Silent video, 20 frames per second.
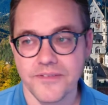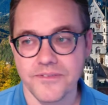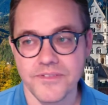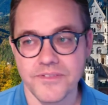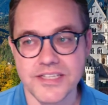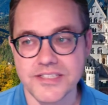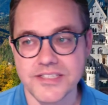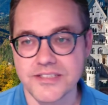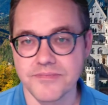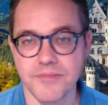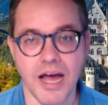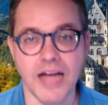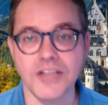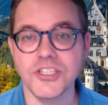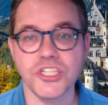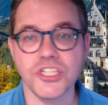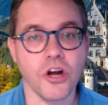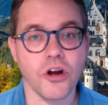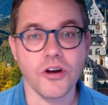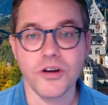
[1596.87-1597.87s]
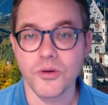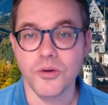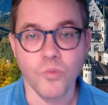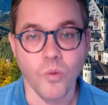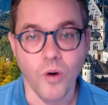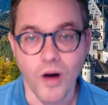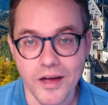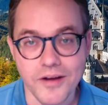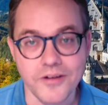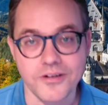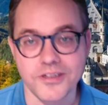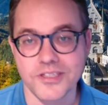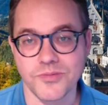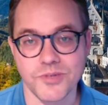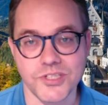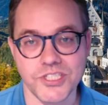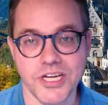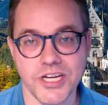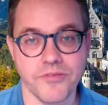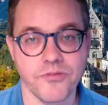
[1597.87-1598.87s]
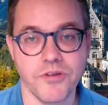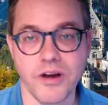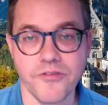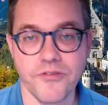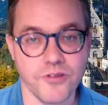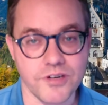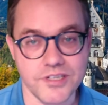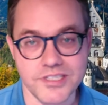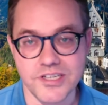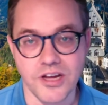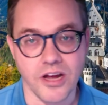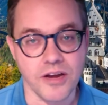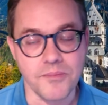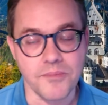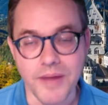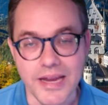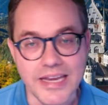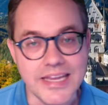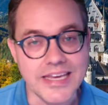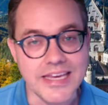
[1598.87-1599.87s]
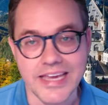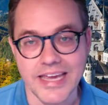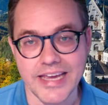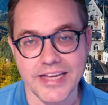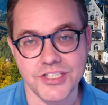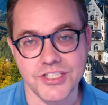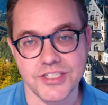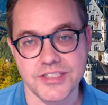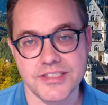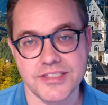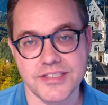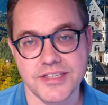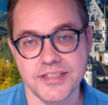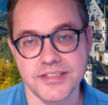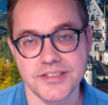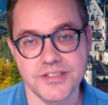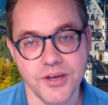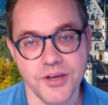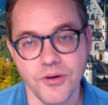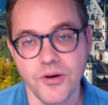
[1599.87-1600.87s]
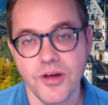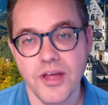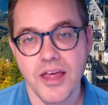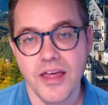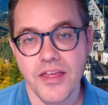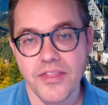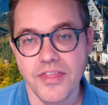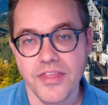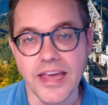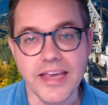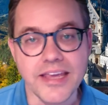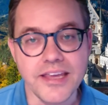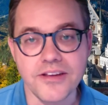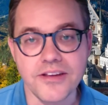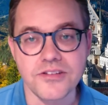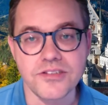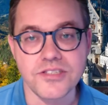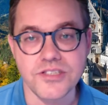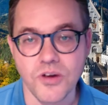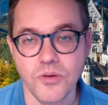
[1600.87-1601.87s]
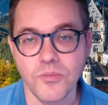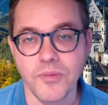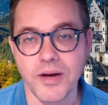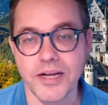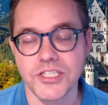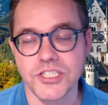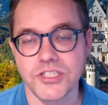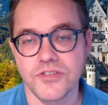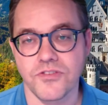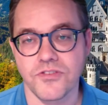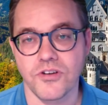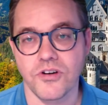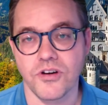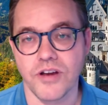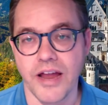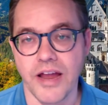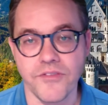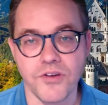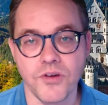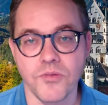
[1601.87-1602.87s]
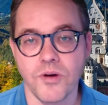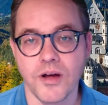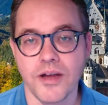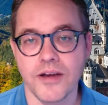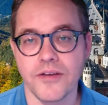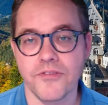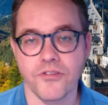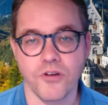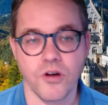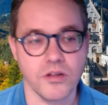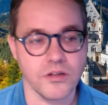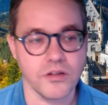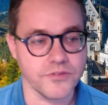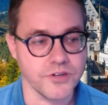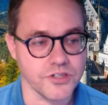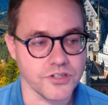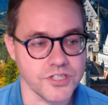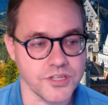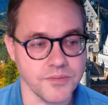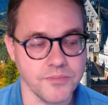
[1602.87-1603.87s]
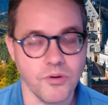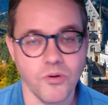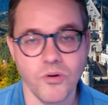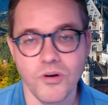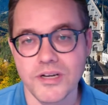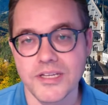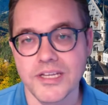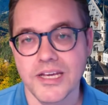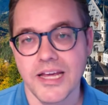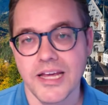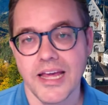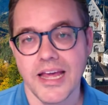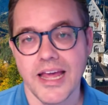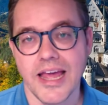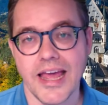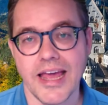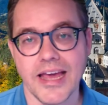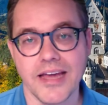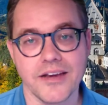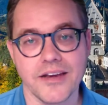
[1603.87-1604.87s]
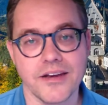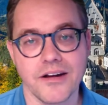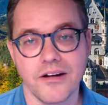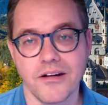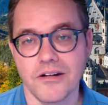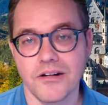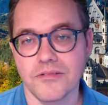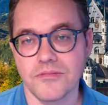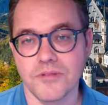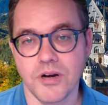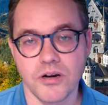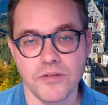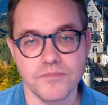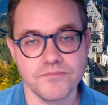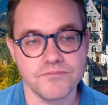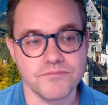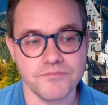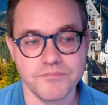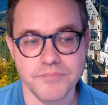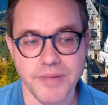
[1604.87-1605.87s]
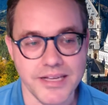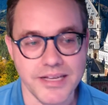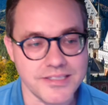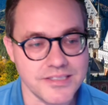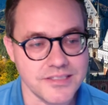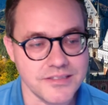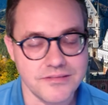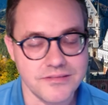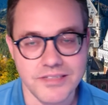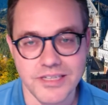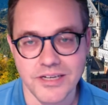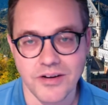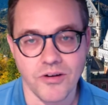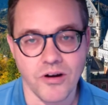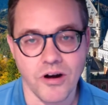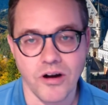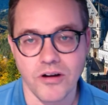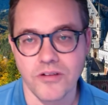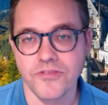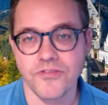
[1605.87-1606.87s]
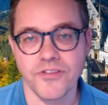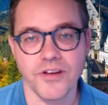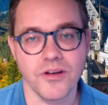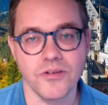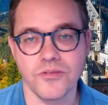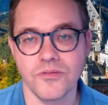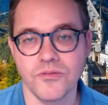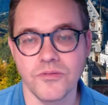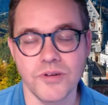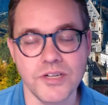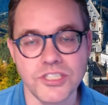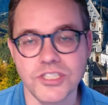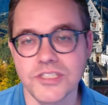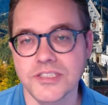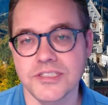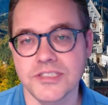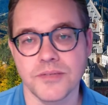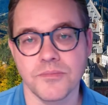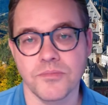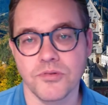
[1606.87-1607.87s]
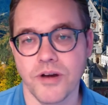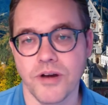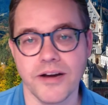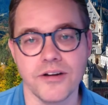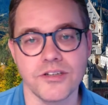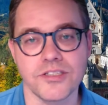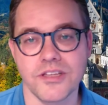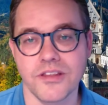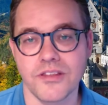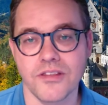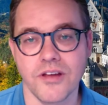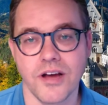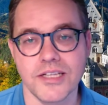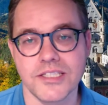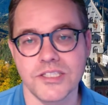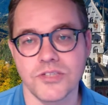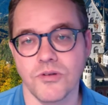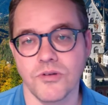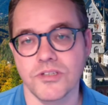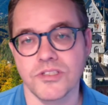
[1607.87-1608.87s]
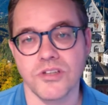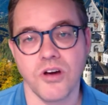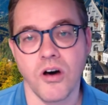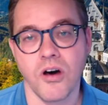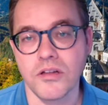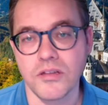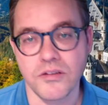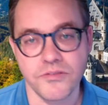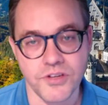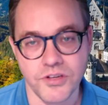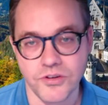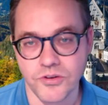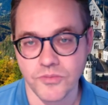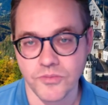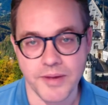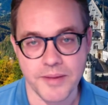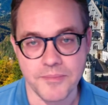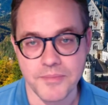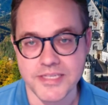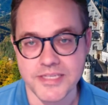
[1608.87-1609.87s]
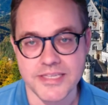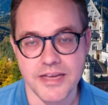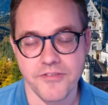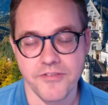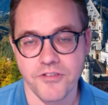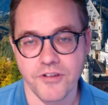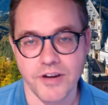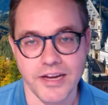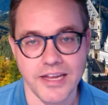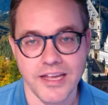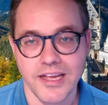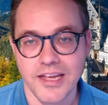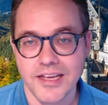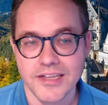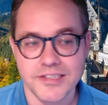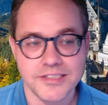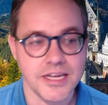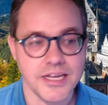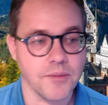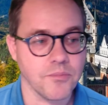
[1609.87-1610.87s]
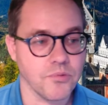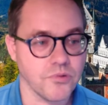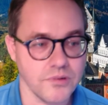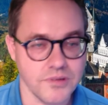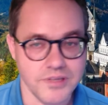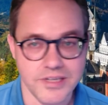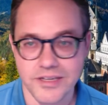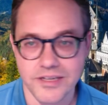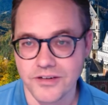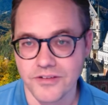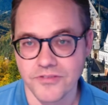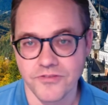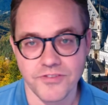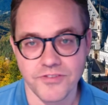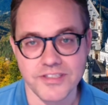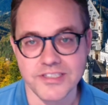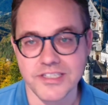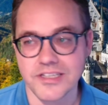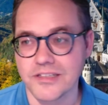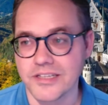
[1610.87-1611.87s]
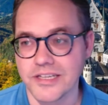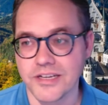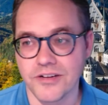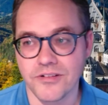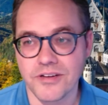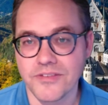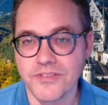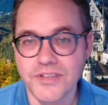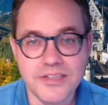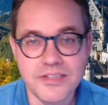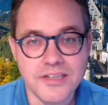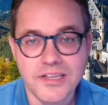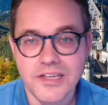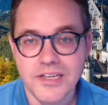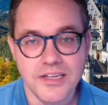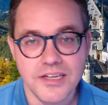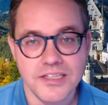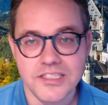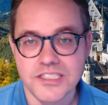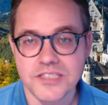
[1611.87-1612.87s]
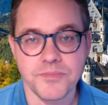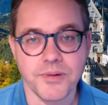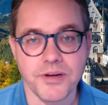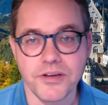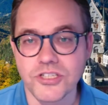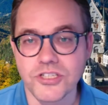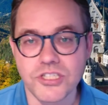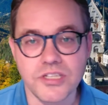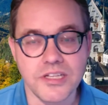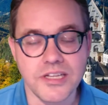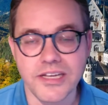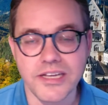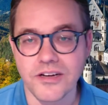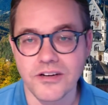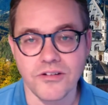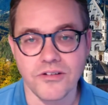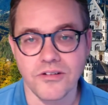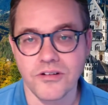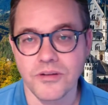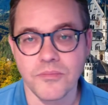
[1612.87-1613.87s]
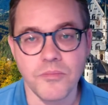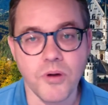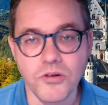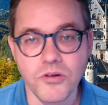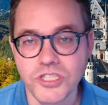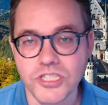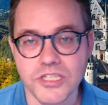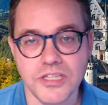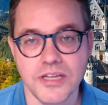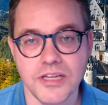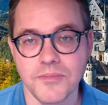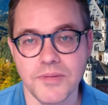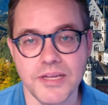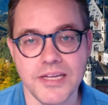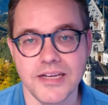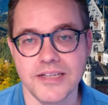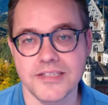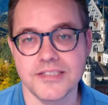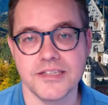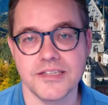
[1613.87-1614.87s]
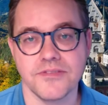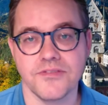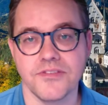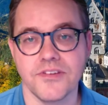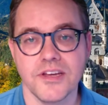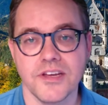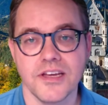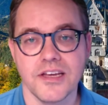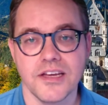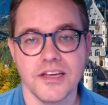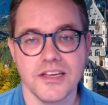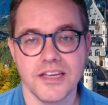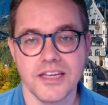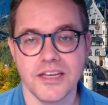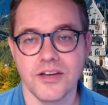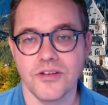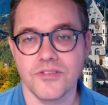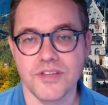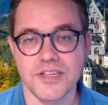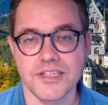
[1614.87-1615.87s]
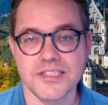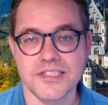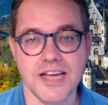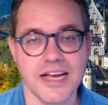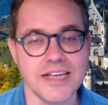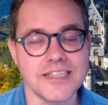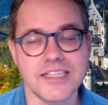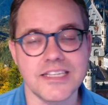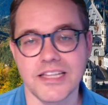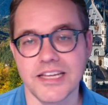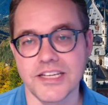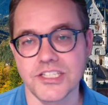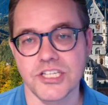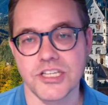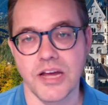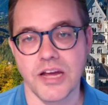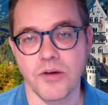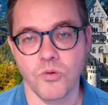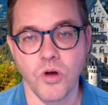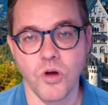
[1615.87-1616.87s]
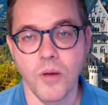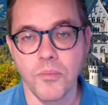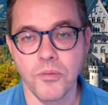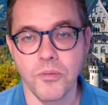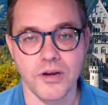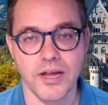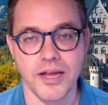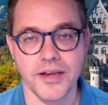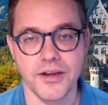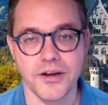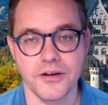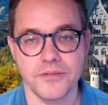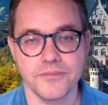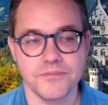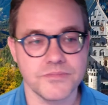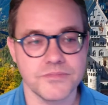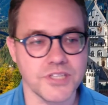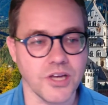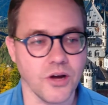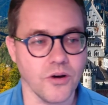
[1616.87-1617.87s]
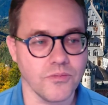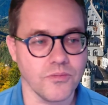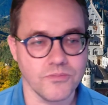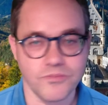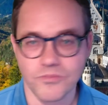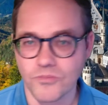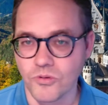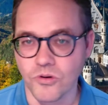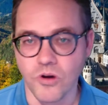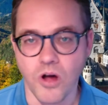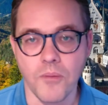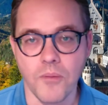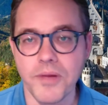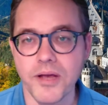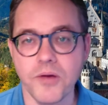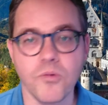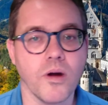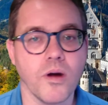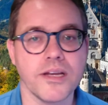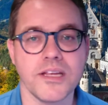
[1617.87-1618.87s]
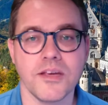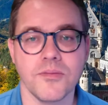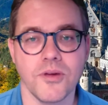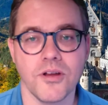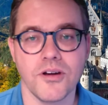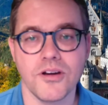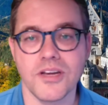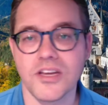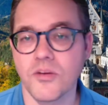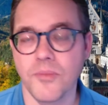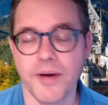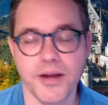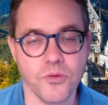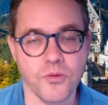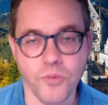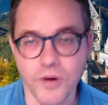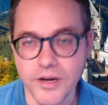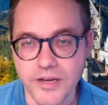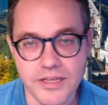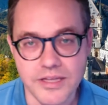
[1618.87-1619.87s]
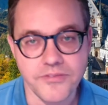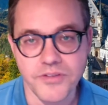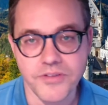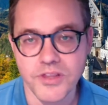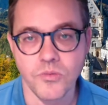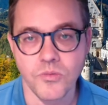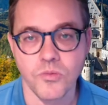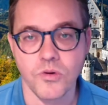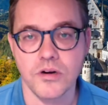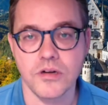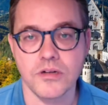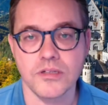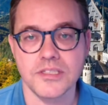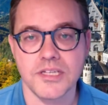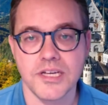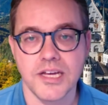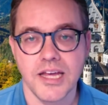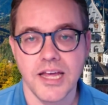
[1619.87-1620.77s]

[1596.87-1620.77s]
these uncharted waters, which I've referenced on many occasions. And so thank you so much for everyone, for all of your support. And our, our best, you know, heartfelt wishes and prayers and thoughts go out to all of you who may be suffering temporally or physically or even spiritually or, or emotionally because of, you know, this isolation that we're all put under. So we're all big one community, no matter where you live in the world,